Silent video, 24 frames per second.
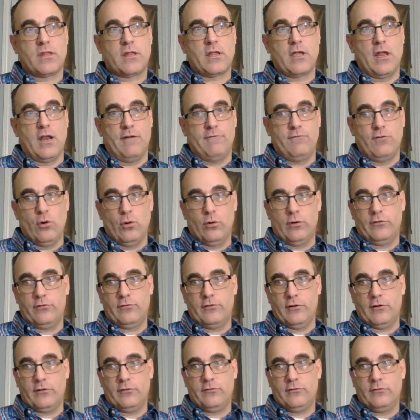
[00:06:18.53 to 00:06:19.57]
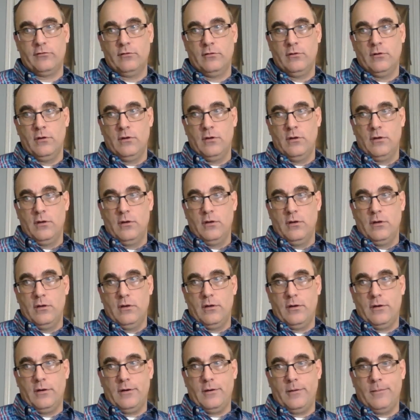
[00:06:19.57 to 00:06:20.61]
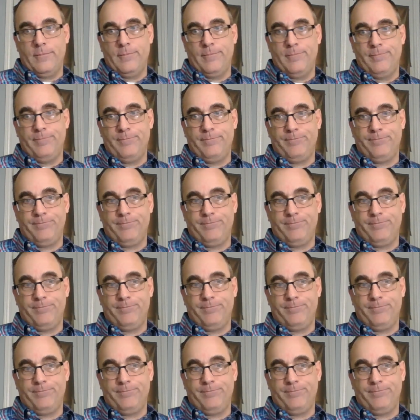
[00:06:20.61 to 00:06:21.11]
and I've noticed this. Um,